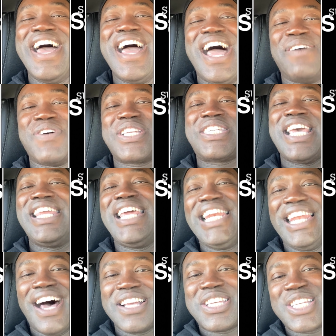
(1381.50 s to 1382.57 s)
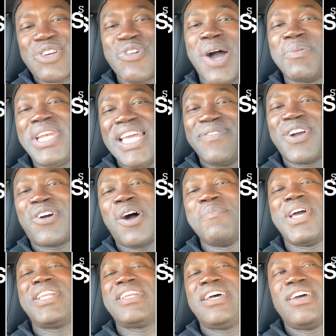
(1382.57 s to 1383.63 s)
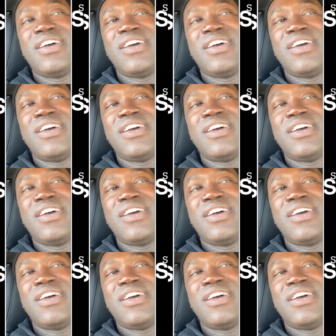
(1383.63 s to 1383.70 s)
If I see any like, subscribe, and leave a comment,